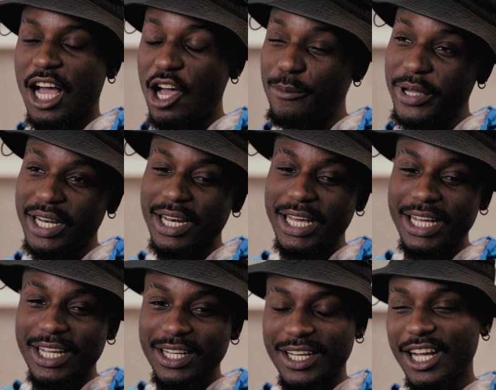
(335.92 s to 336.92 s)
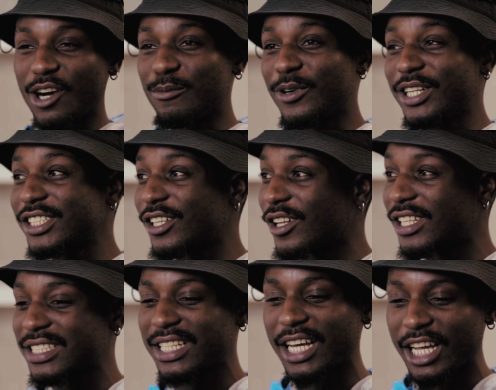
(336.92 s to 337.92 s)
I mean, like, come on, there's
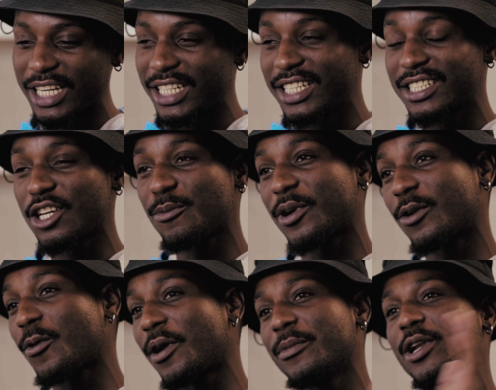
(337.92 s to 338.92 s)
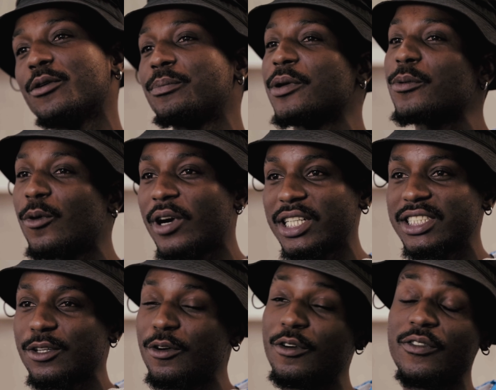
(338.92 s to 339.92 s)
like at least about 1 million people watching
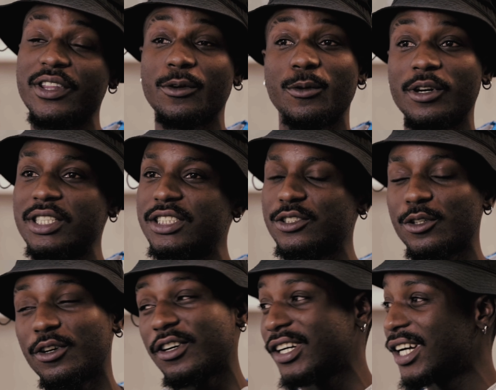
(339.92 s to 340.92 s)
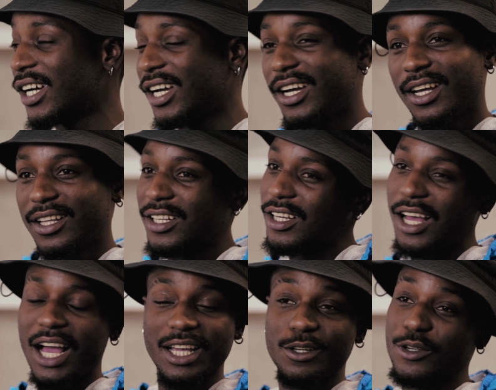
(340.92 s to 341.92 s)
all over the world. So
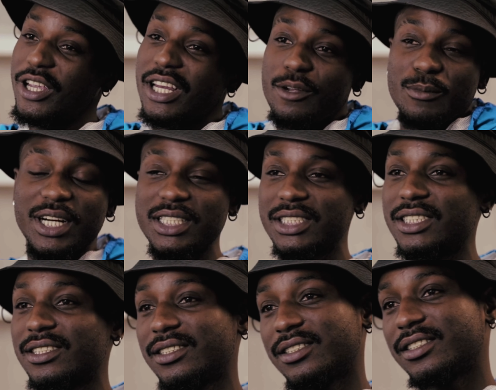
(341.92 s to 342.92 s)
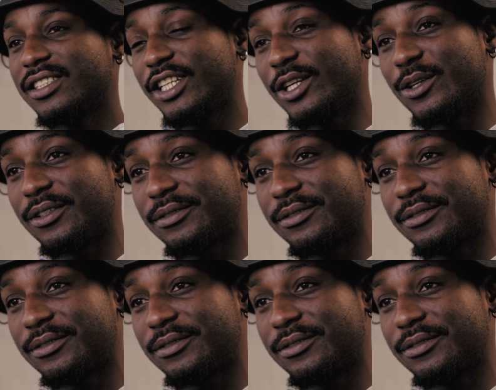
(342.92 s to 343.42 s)
you can imagine, you know.